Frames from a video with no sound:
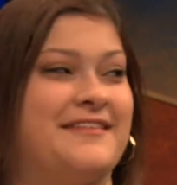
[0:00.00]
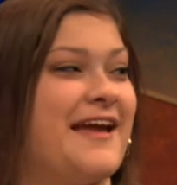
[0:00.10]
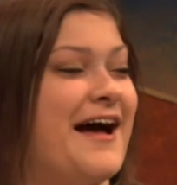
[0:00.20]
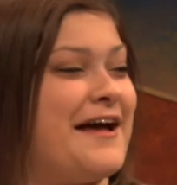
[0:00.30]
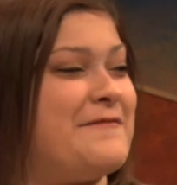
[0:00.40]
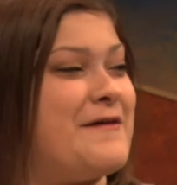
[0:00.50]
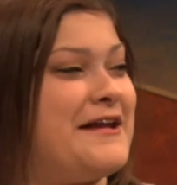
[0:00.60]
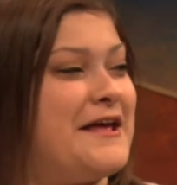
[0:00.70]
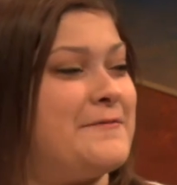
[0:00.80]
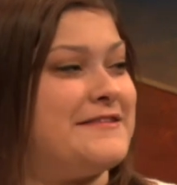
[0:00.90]
Hi, my
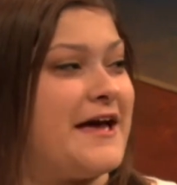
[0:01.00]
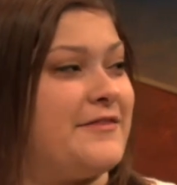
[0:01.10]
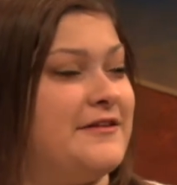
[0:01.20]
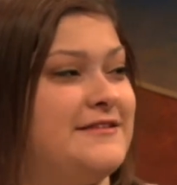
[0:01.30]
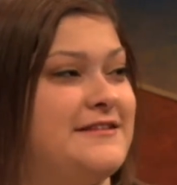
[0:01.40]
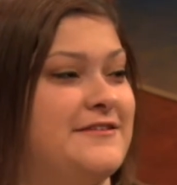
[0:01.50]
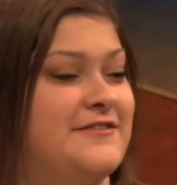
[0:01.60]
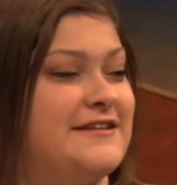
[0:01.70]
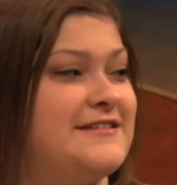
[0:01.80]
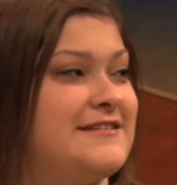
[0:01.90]
name is Hadley
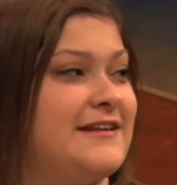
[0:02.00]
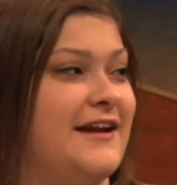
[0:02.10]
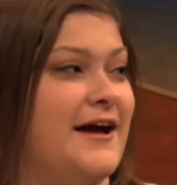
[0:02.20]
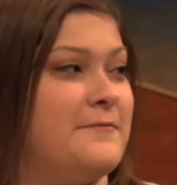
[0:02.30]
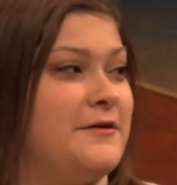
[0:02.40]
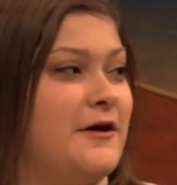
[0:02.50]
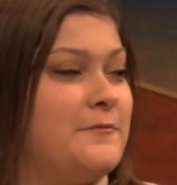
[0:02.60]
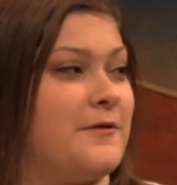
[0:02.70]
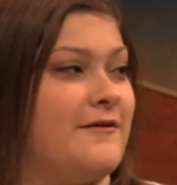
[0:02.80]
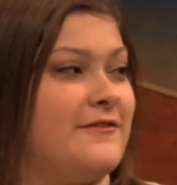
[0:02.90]
Stevens, and I'm a
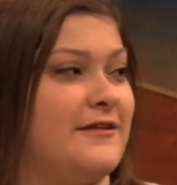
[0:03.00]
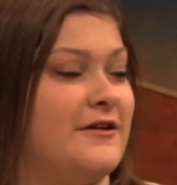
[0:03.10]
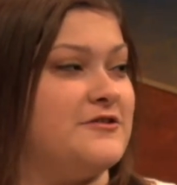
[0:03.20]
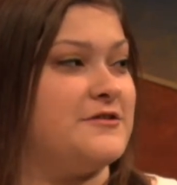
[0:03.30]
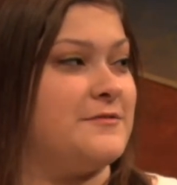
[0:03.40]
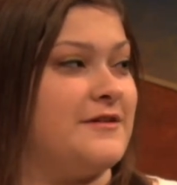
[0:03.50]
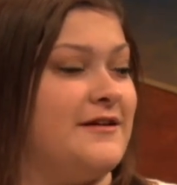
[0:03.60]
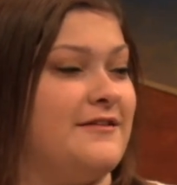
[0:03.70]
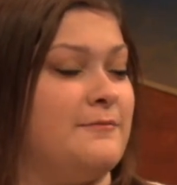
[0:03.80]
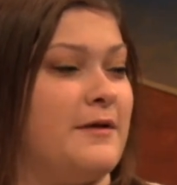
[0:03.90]
nonprofit leadership
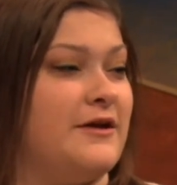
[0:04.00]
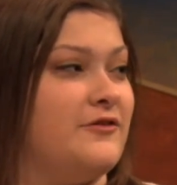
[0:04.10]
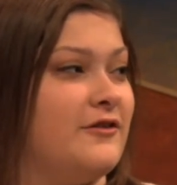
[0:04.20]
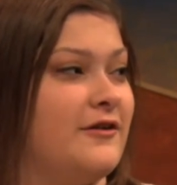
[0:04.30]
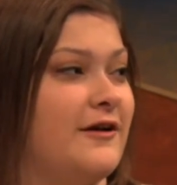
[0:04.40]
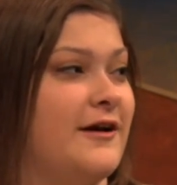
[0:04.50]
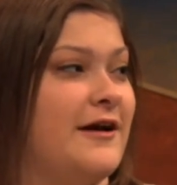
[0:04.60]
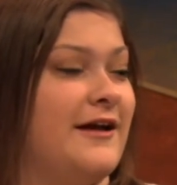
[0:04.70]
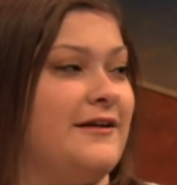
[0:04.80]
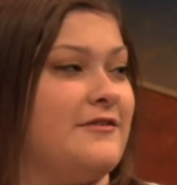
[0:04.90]
studies major
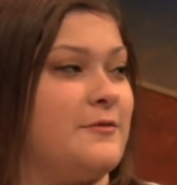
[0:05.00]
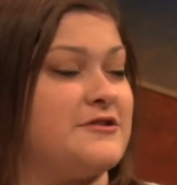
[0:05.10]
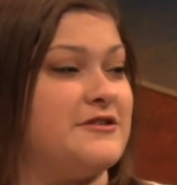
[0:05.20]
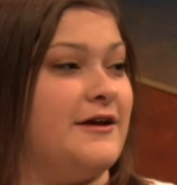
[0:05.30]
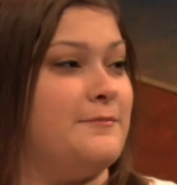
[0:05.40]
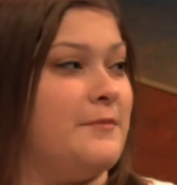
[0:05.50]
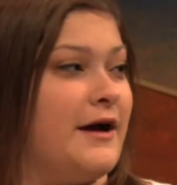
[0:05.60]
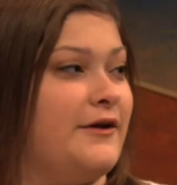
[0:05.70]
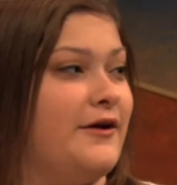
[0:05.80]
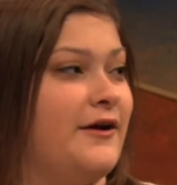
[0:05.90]
and a special ed
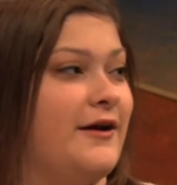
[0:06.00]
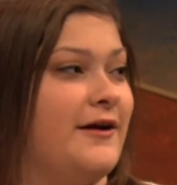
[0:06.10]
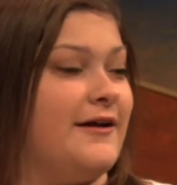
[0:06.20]
minor.